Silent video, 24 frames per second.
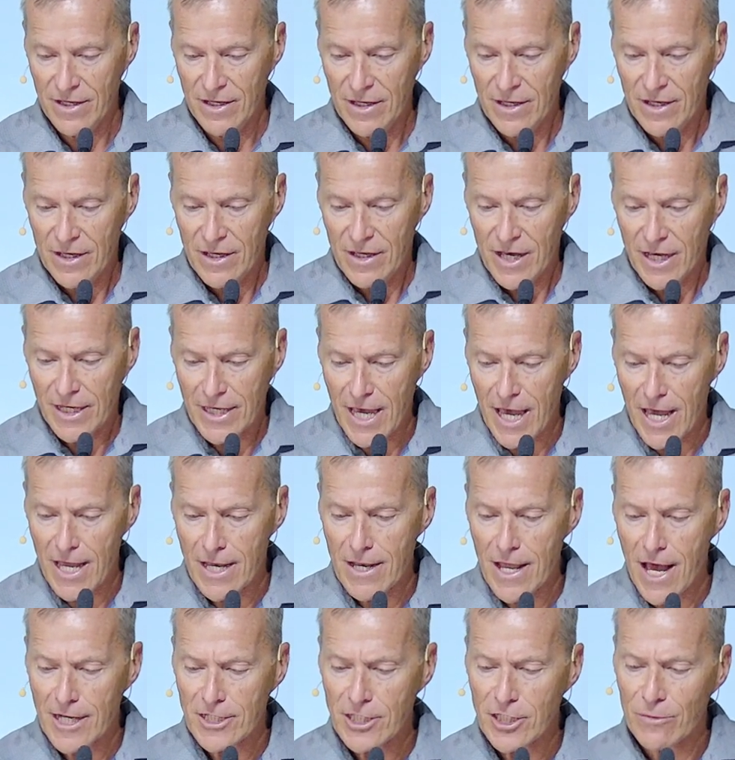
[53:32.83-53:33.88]
Again,
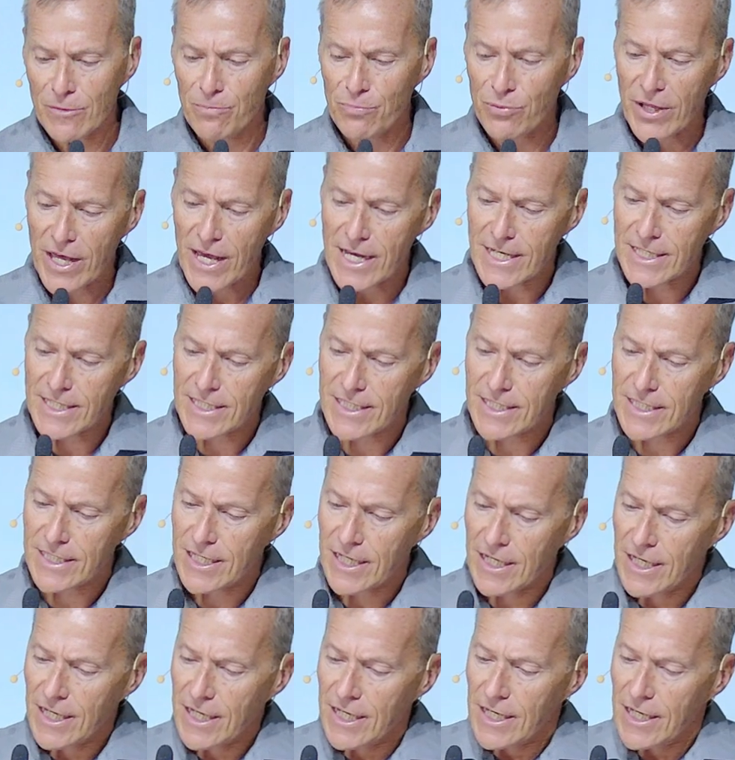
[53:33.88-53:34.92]
not to place
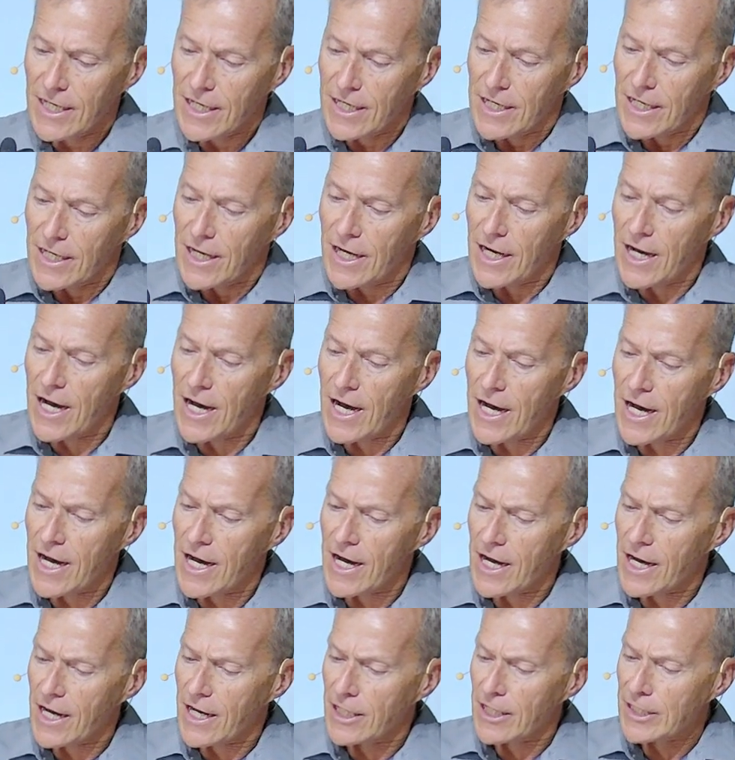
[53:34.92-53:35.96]

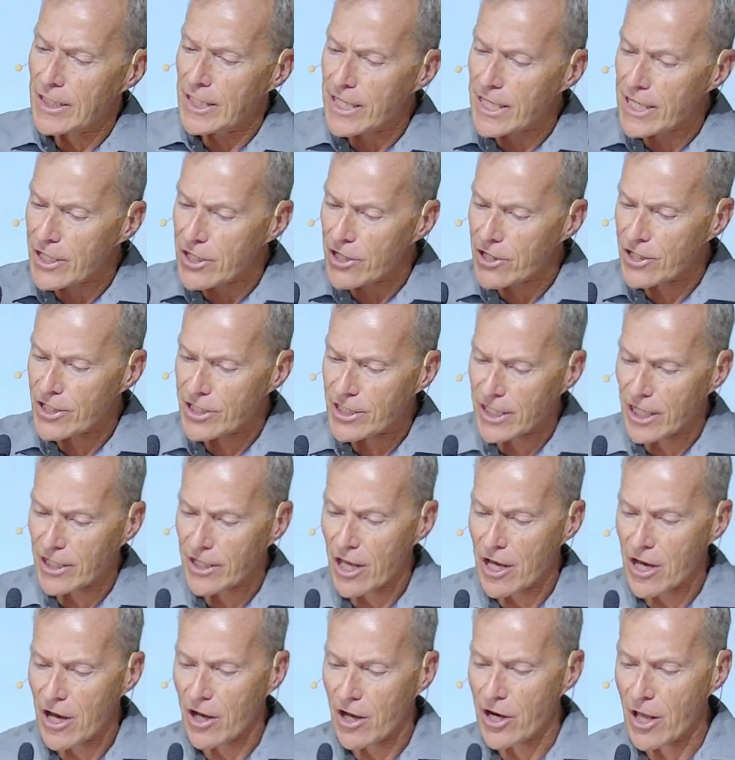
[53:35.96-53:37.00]
uh, leaders on a,
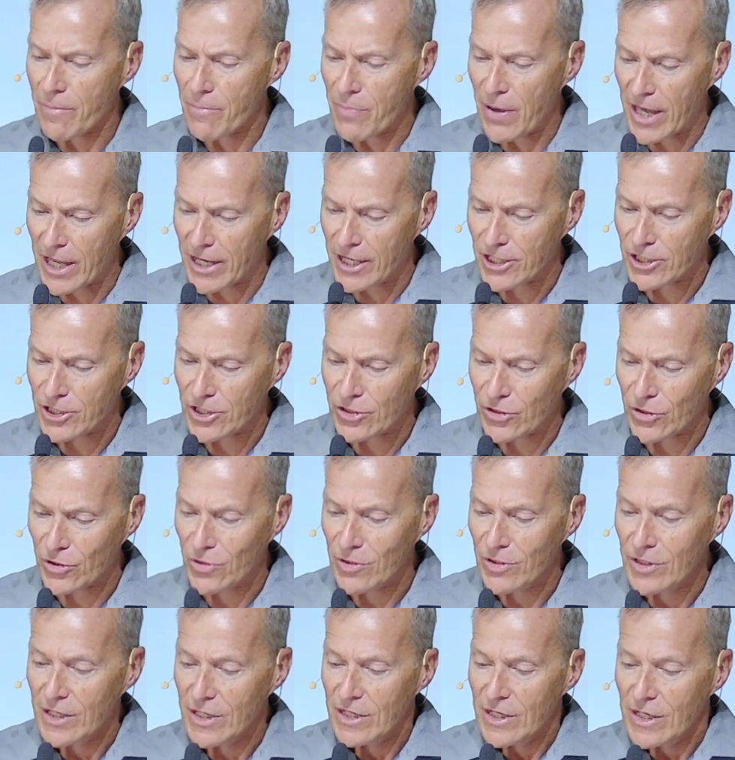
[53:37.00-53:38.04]
on a pedestal,
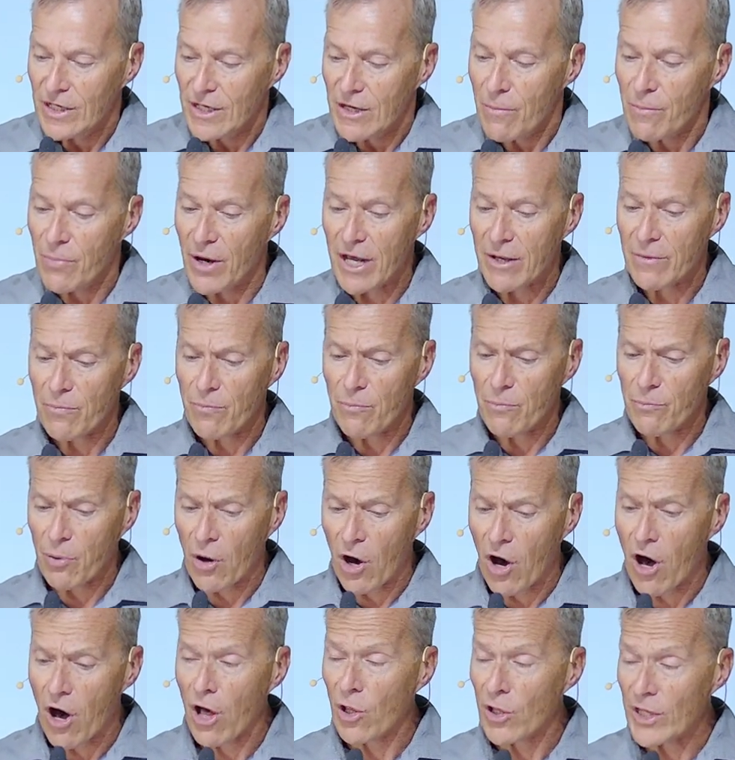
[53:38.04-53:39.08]
but
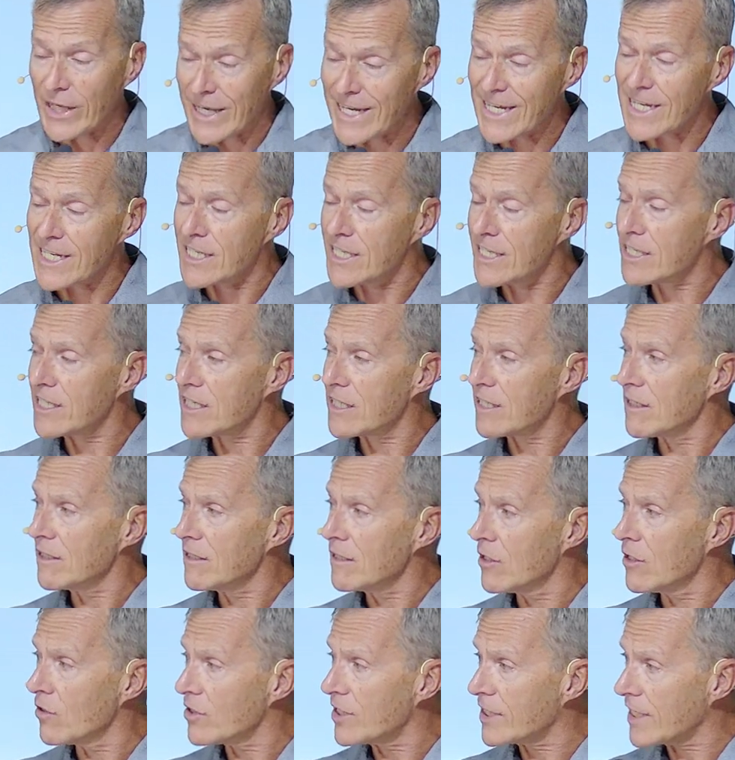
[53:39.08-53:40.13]
Paul is, you
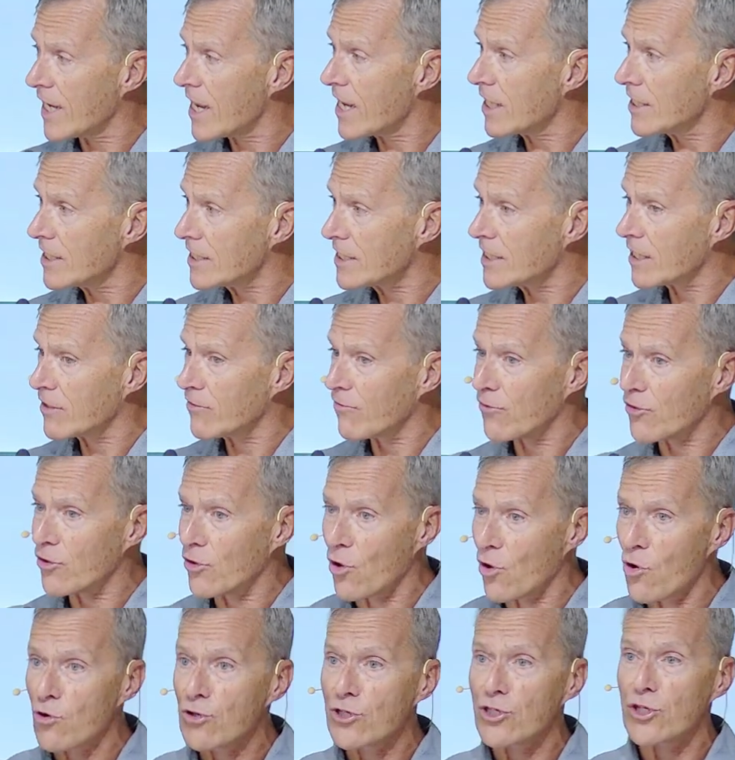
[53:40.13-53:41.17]
know, saying, listen, for
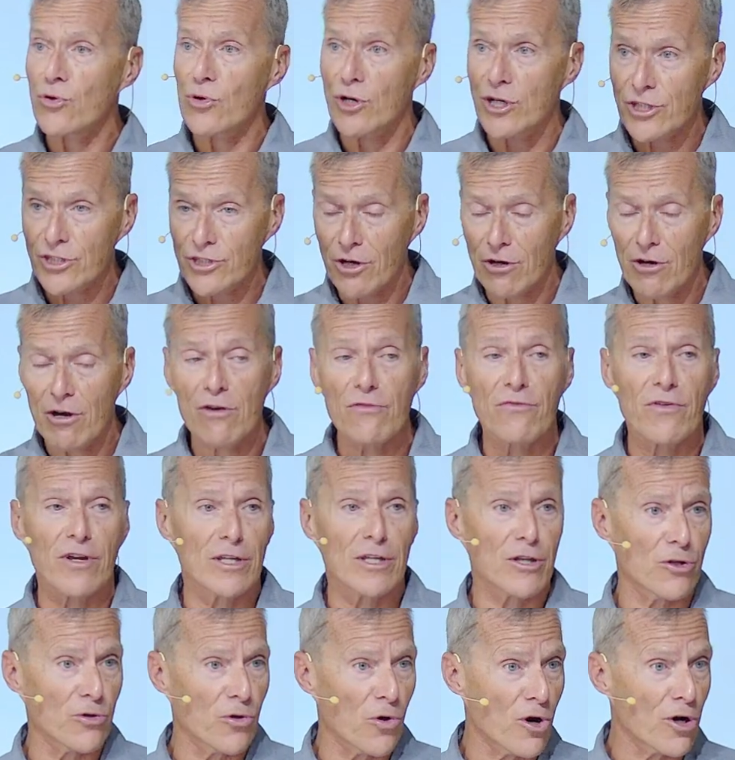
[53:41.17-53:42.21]
those who are serving
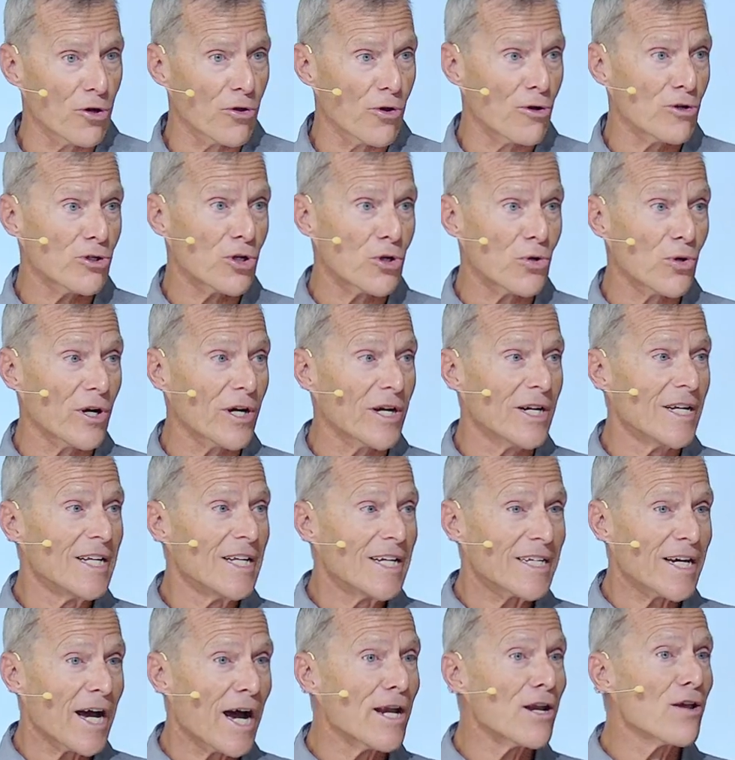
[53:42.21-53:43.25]
the Lord, those who are
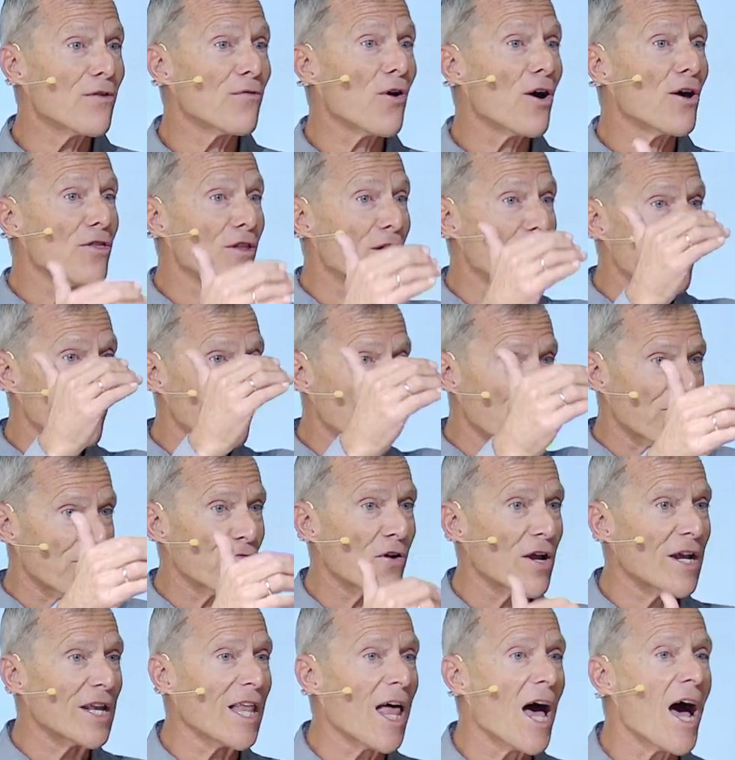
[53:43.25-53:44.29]
kind of on the, the
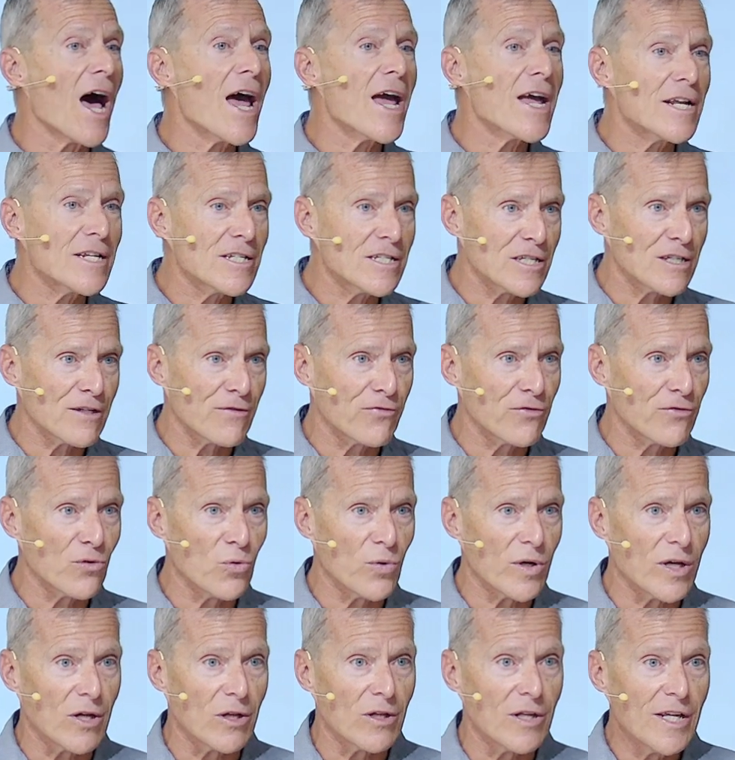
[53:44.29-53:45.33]
front lines, if you
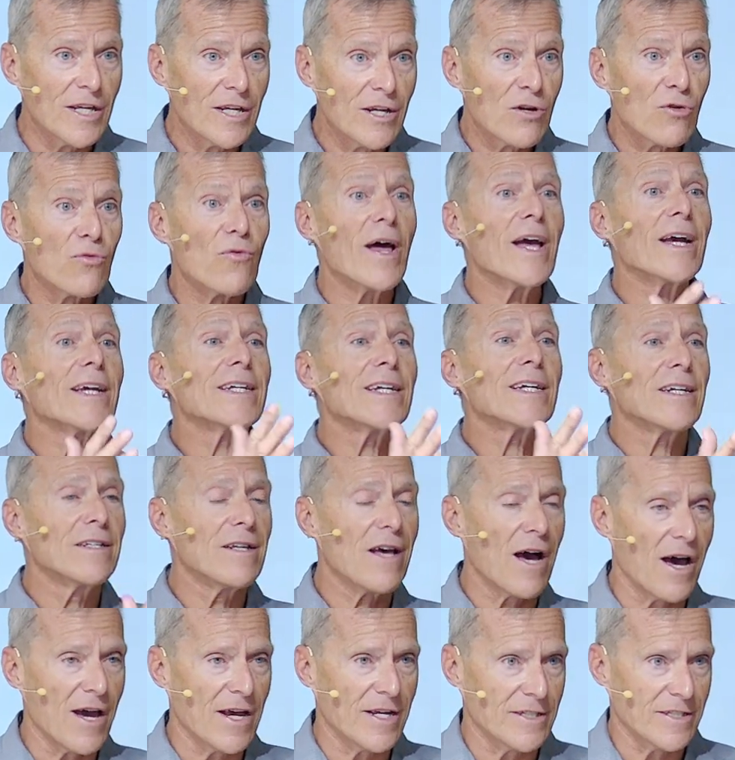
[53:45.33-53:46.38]
will,
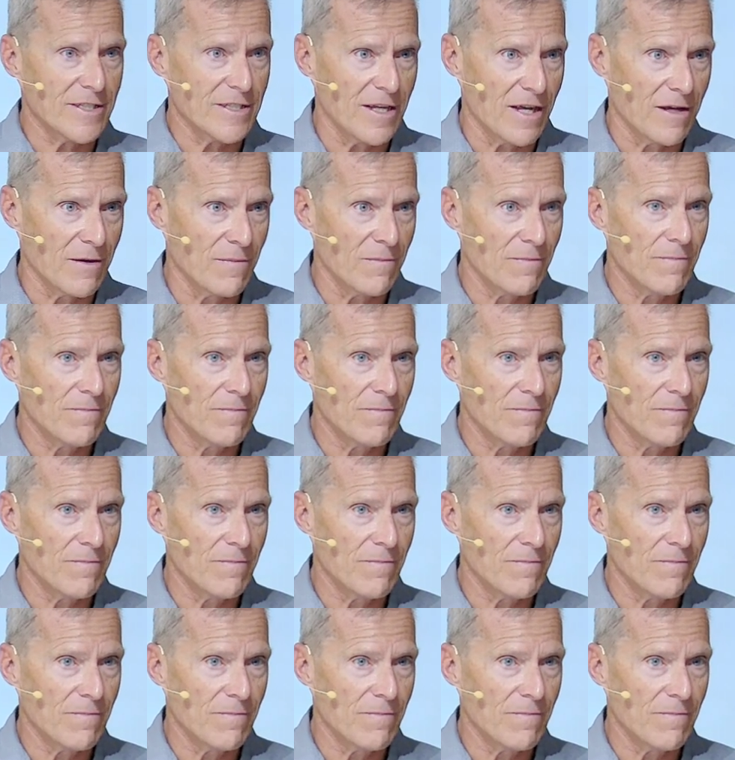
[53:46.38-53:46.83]
recognize them.